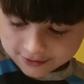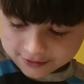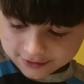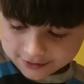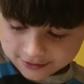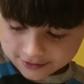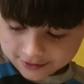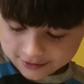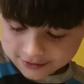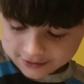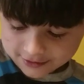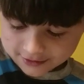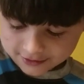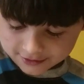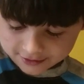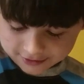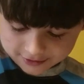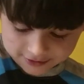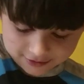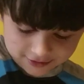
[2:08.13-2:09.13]

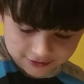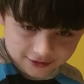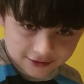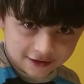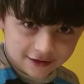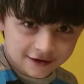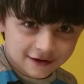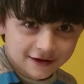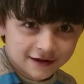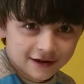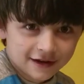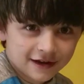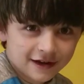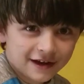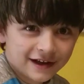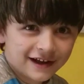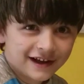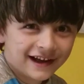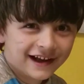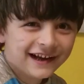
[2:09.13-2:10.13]

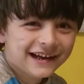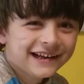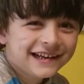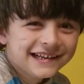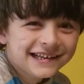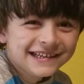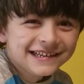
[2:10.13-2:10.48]
No one is speaking in this clip.